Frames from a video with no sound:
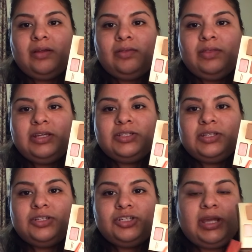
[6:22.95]
this
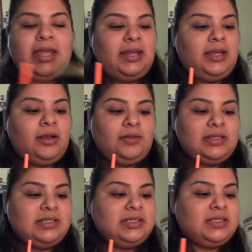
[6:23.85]
shade here.
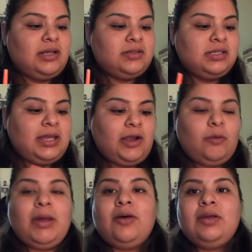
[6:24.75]
This is Salted
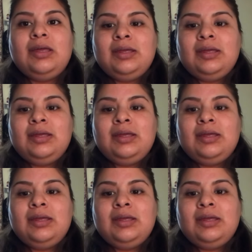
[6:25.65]
Caramel.